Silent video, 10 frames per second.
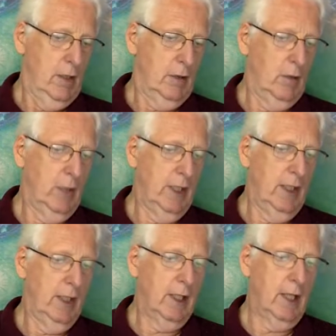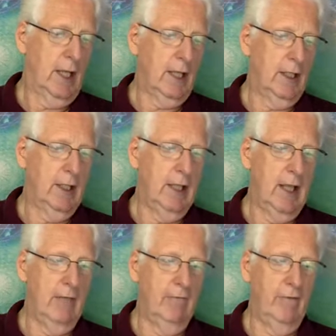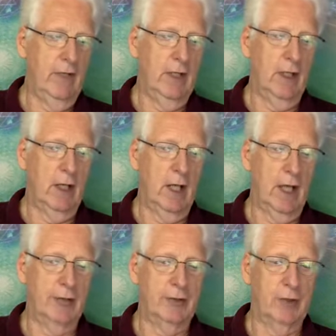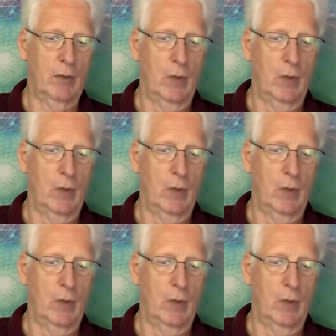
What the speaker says: greed, gluttony, envy, lust,